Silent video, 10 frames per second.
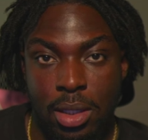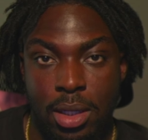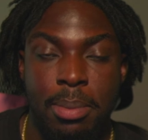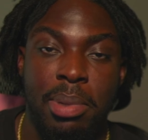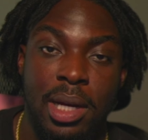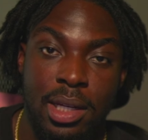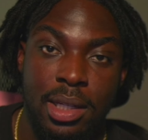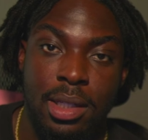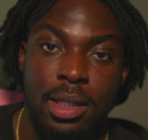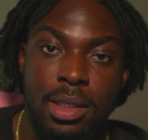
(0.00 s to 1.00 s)
combined
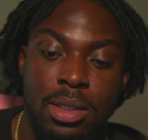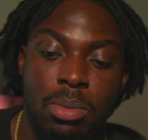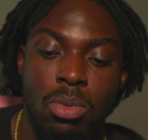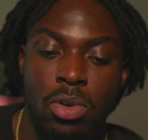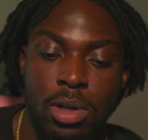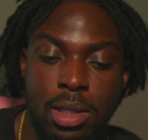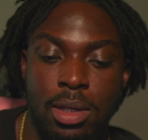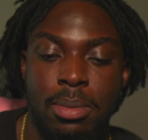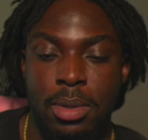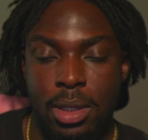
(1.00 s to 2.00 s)
and it's more than the
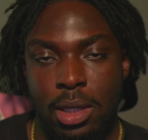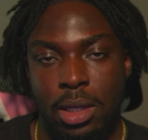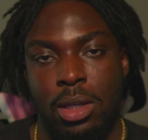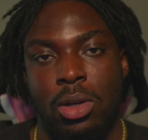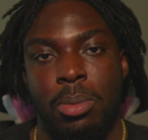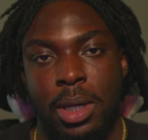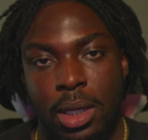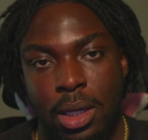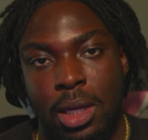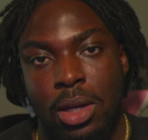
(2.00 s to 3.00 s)
money in your bank
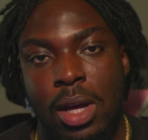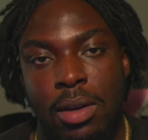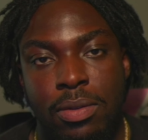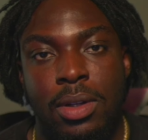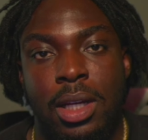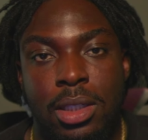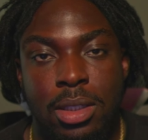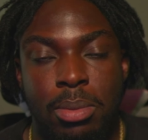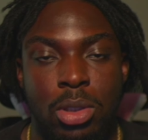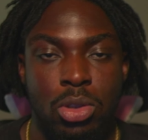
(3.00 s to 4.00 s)
account, I feel like
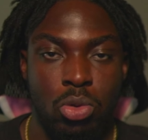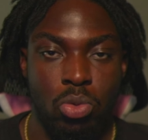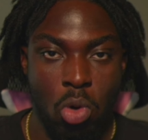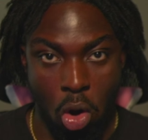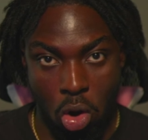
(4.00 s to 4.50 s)
something's wrong.